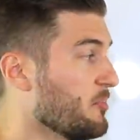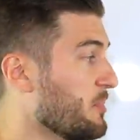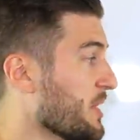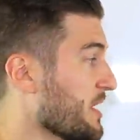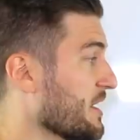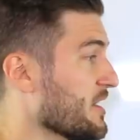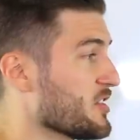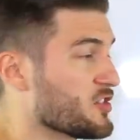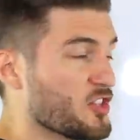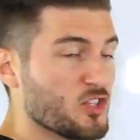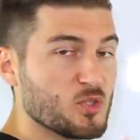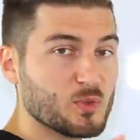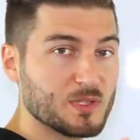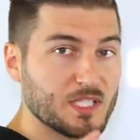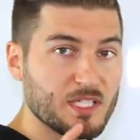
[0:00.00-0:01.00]
Because
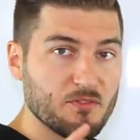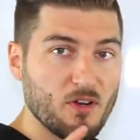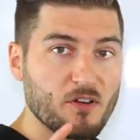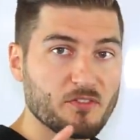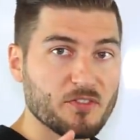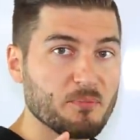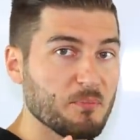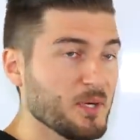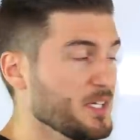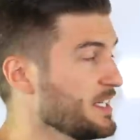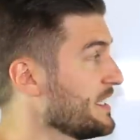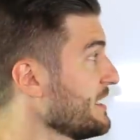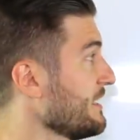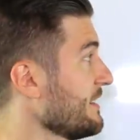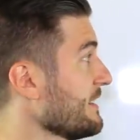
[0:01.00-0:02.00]
you live off the
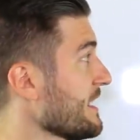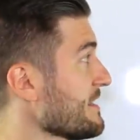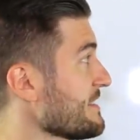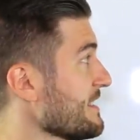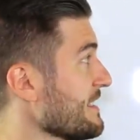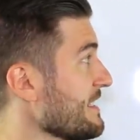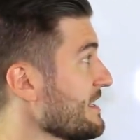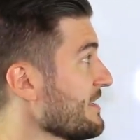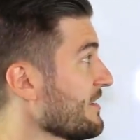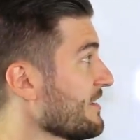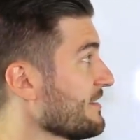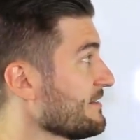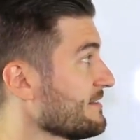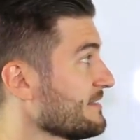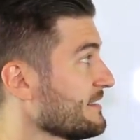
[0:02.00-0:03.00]
money that's in
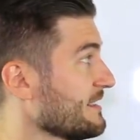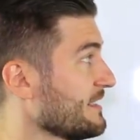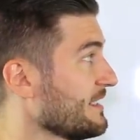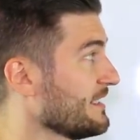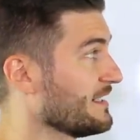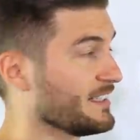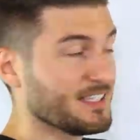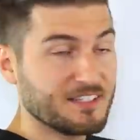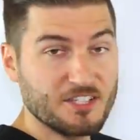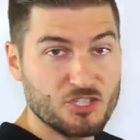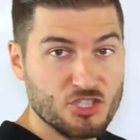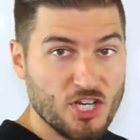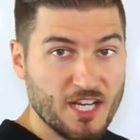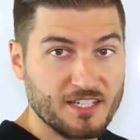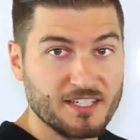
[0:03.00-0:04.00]
here in the
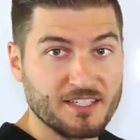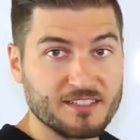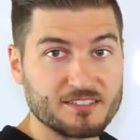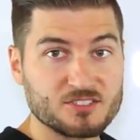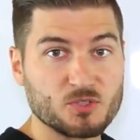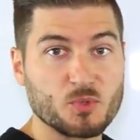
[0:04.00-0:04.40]
checking.